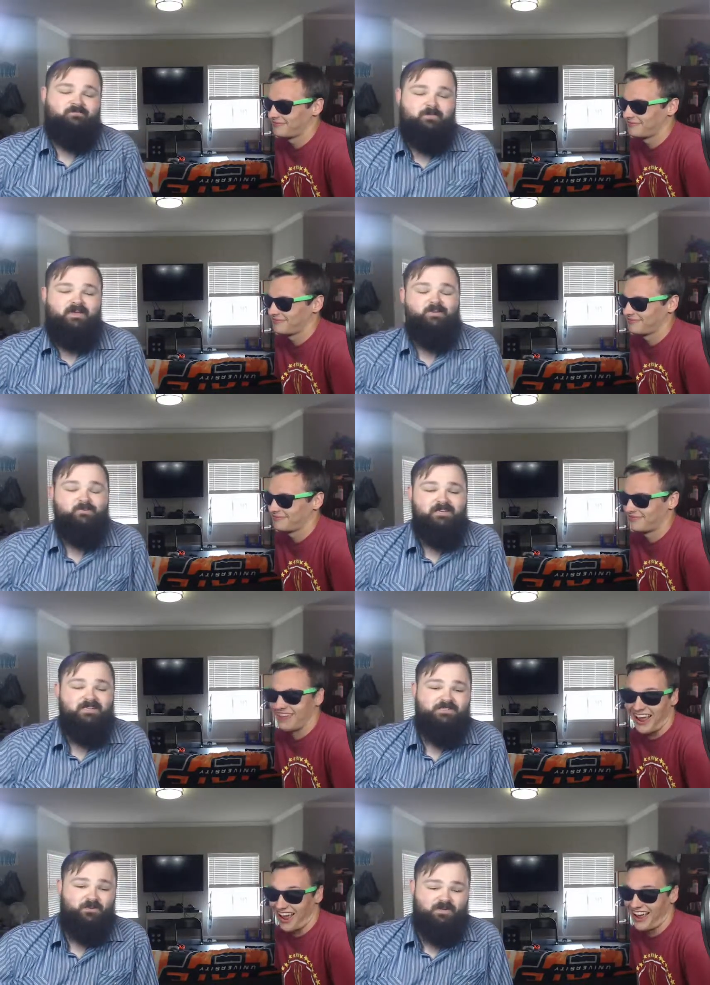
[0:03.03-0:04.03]
Speaker 1: a man who needs
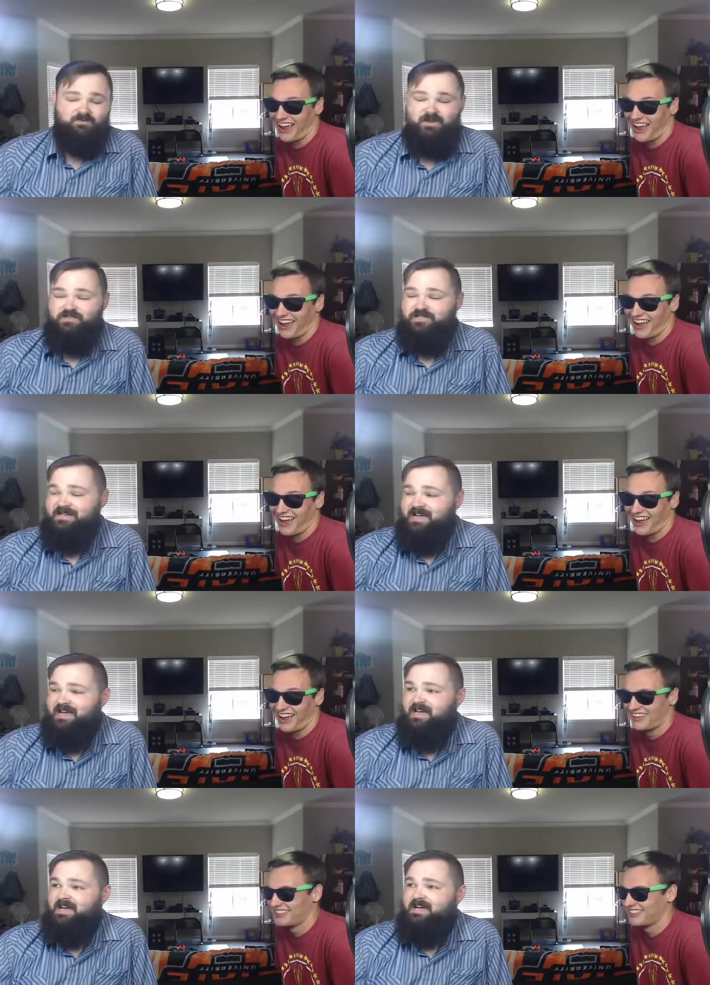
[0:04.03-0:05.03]
no introduction,
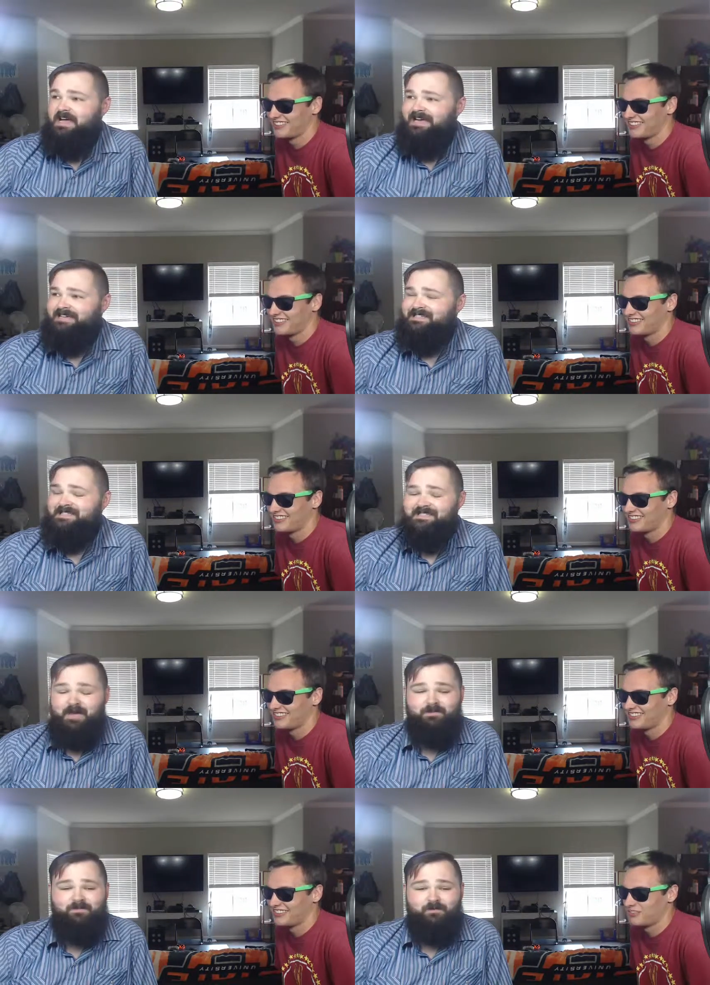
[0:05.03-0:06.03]

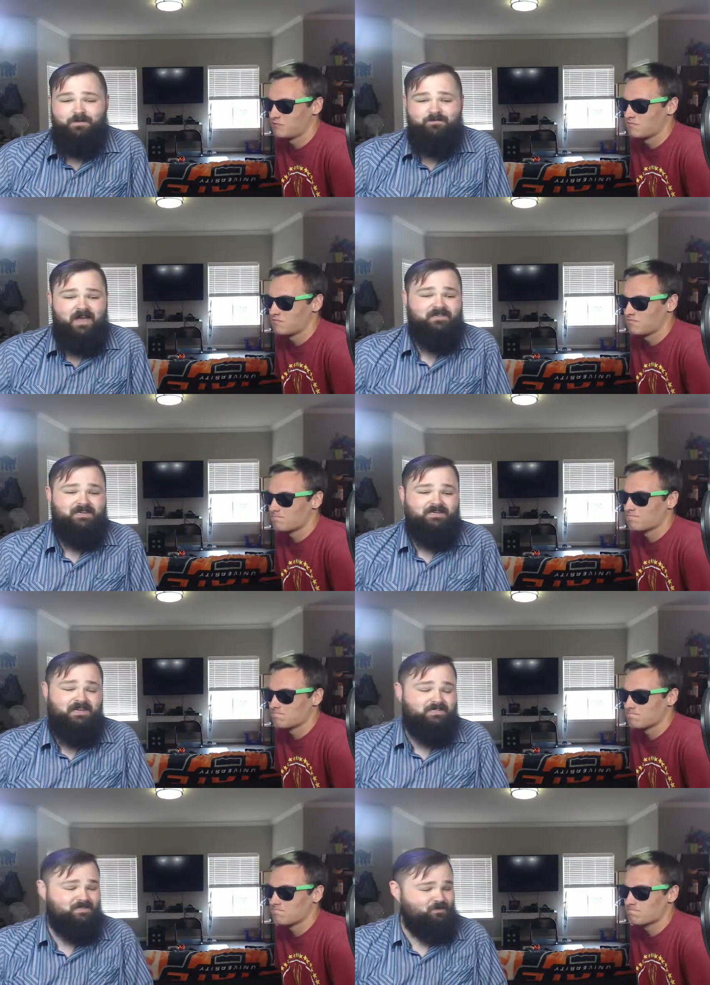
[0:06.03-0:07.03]
except for the fact that he does,
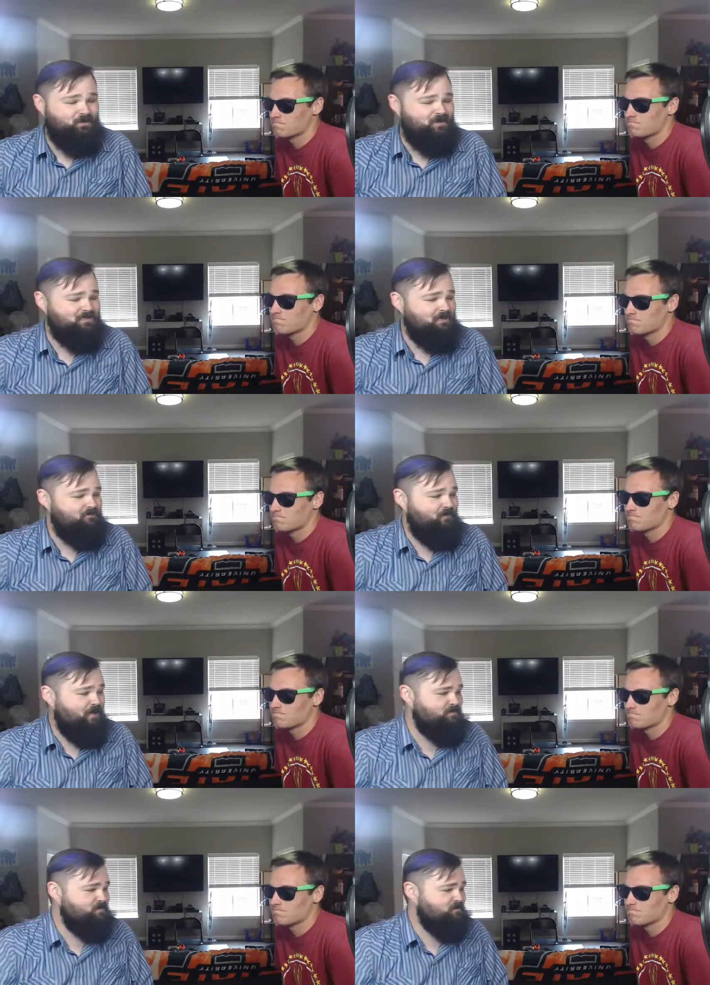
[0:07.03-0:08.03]
because he only has like five
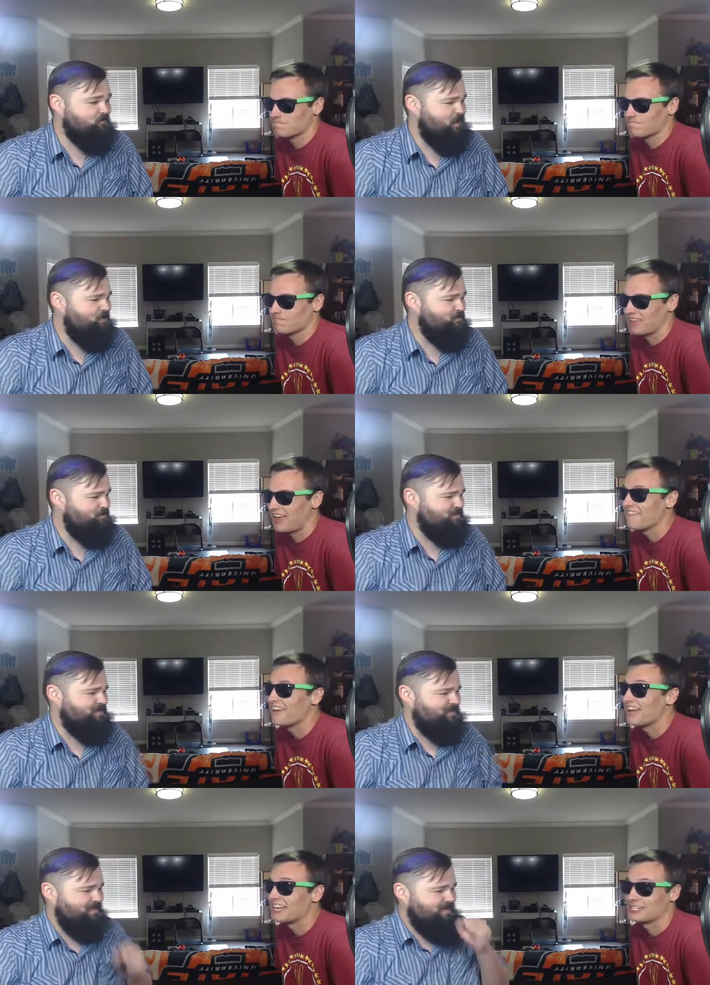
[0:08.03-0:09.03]
subscribers. I have
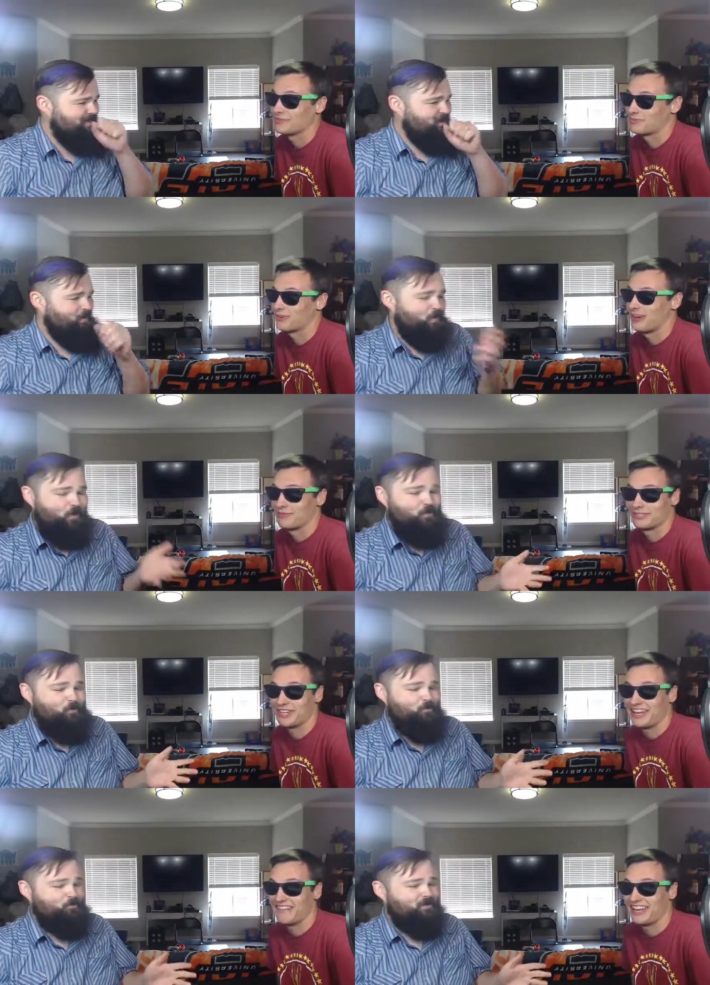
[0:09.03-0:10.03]
eight
Speaker 2: subscribers. Oh, I
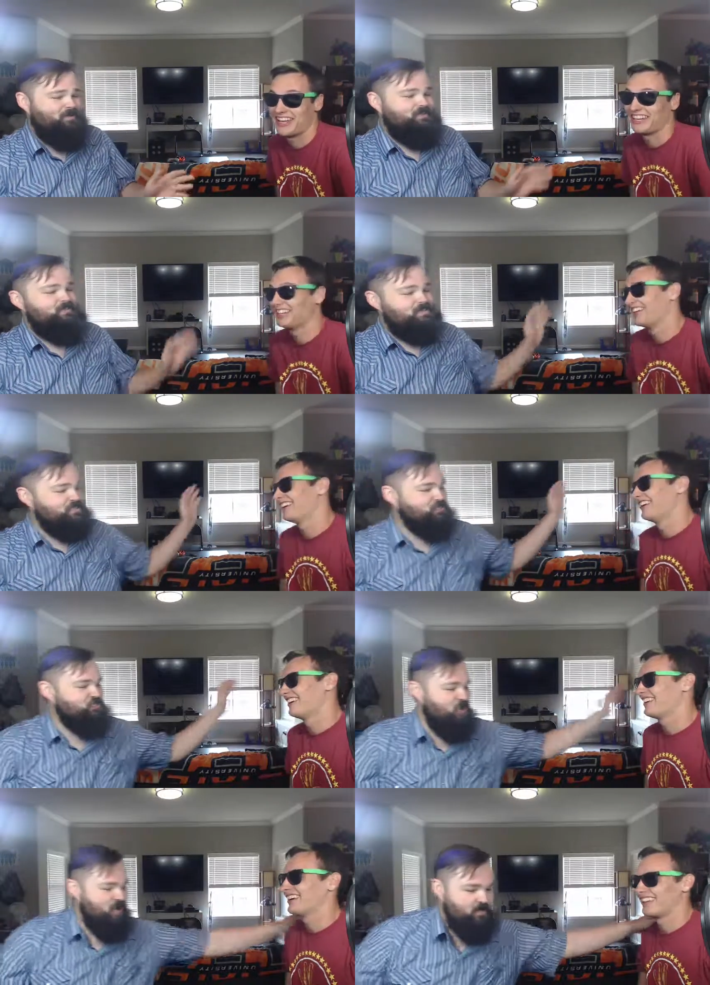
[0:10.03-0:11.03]
have uh, this is
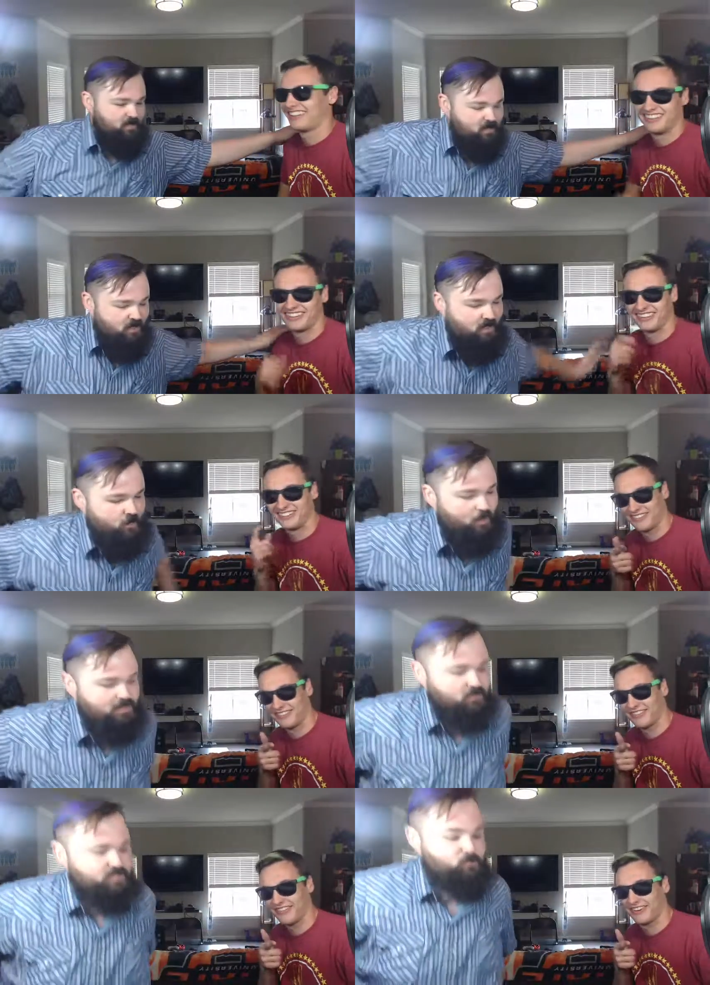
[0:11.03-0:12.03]
Sean, uh, otherwise known
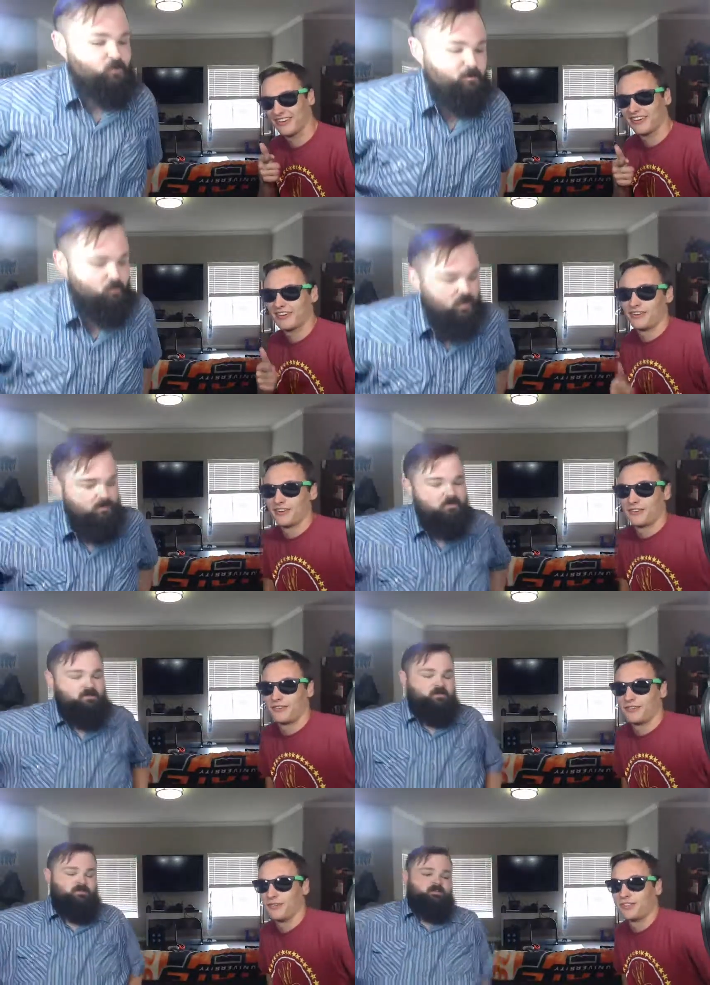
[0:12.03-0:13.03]
as the Grim Creeper.
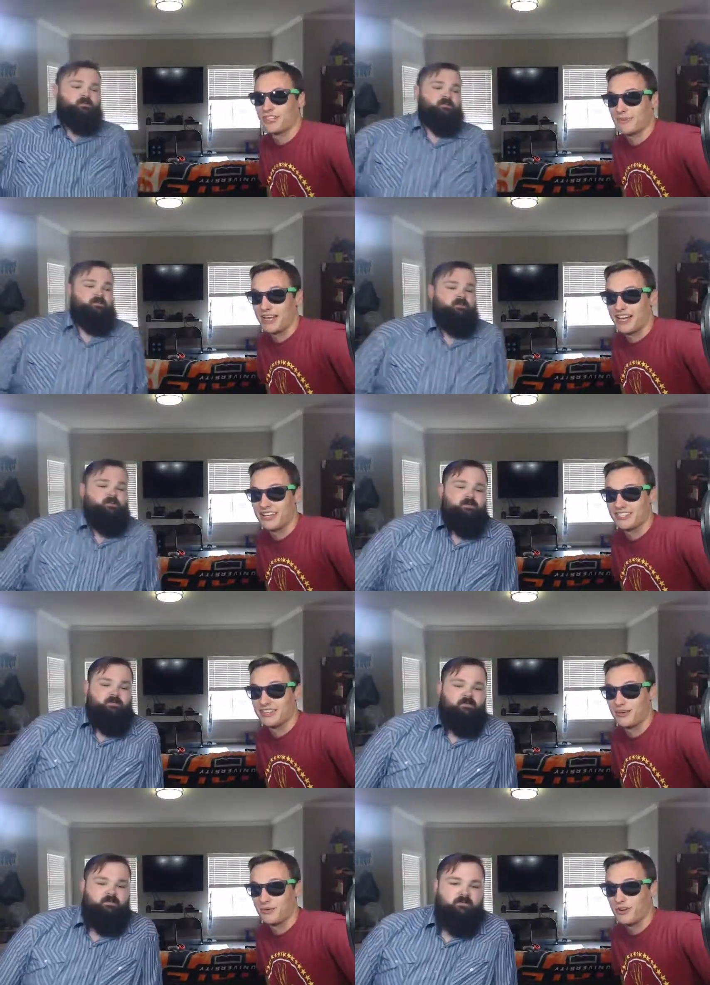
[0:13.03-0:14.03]
What's up, guys?
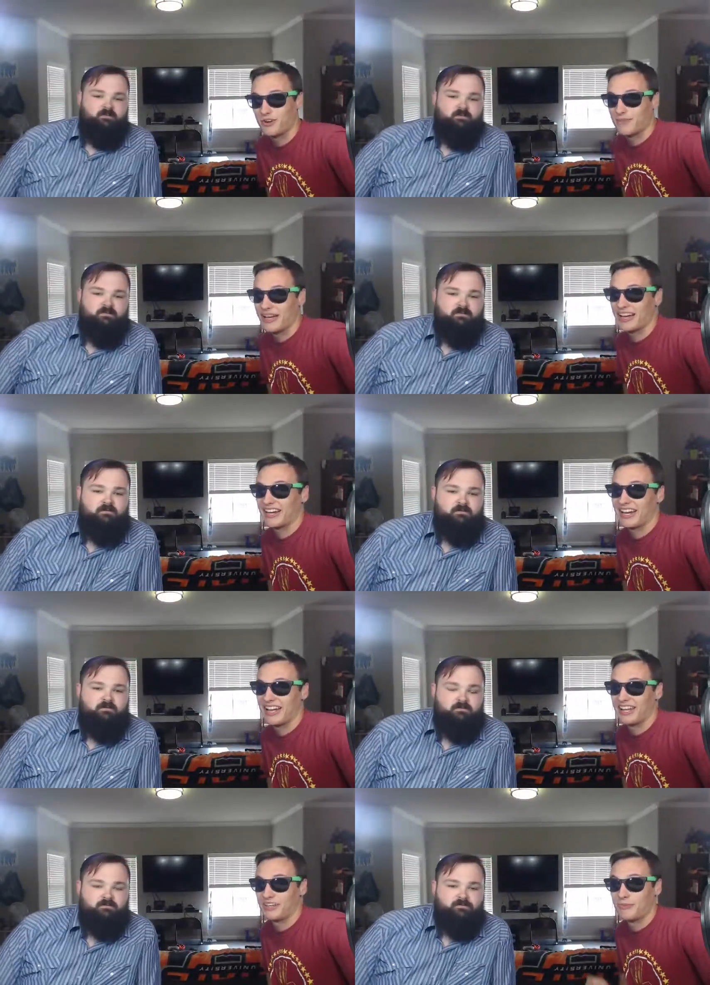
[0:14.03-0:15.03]
Welcome back, and you